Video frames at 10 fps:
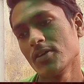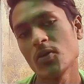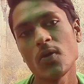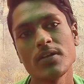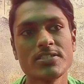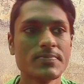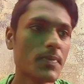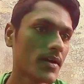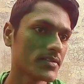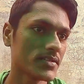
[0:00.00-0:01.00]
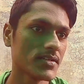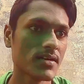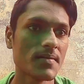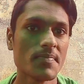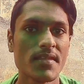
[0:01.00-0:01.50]
college. But
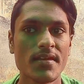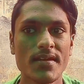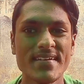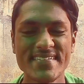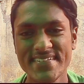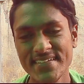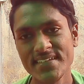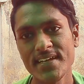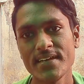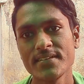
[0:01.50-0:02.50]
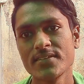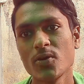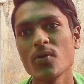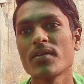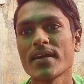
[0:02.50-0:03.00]
in CA, the
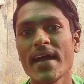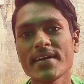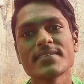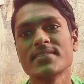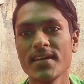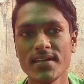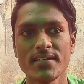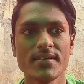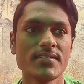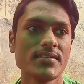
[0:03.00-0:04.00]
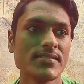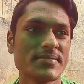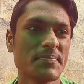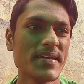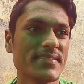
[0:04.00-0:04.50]
whole rank thing
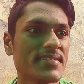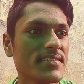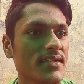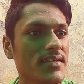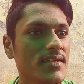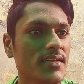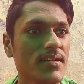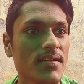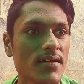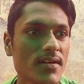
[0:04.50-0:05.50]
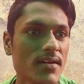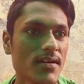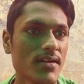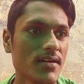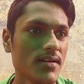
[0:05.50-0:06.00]
is basically,
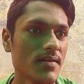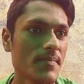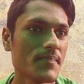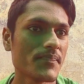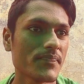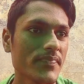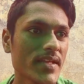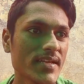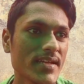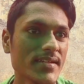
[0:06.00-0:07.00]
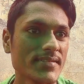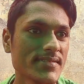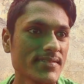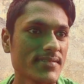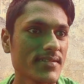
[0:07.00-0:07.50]
I
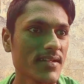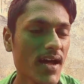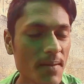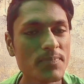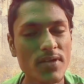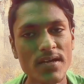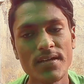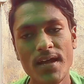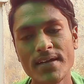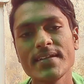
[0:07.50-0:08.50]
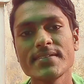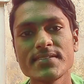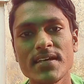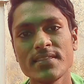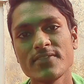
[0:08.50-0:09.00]
guess, at
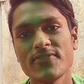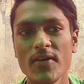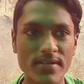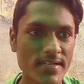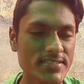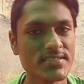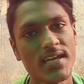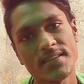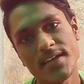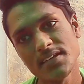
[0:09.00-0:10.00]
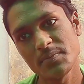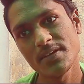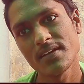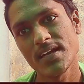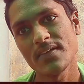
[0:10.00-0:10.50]
least in the foundation and the
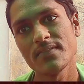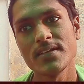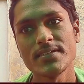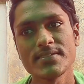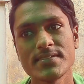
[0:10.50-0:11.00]
intermediate level,